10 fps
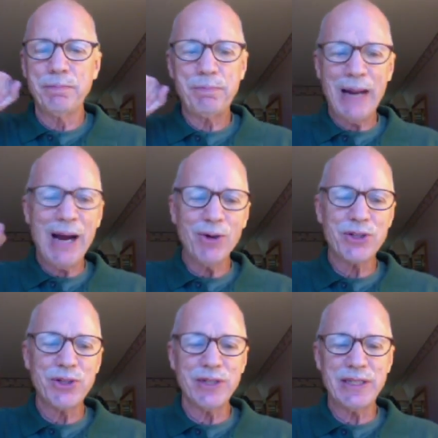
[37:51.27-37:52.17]
power
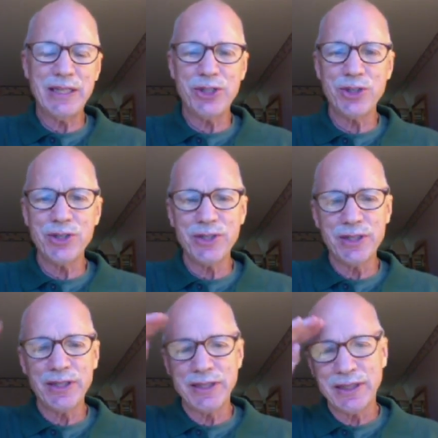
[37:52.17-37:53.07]
to the teachers.
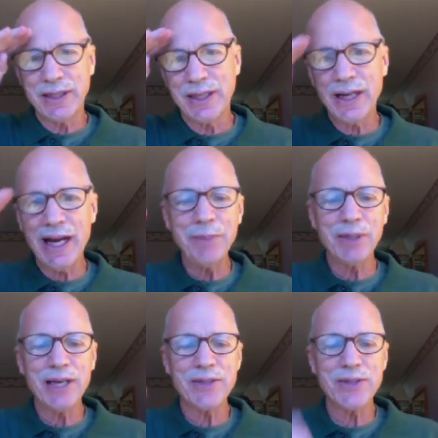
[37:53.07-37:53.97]
God
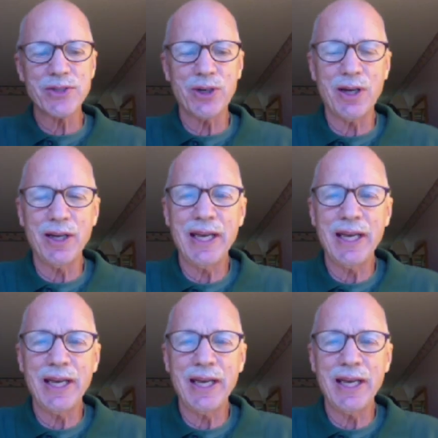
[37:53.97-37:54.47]
bless us all.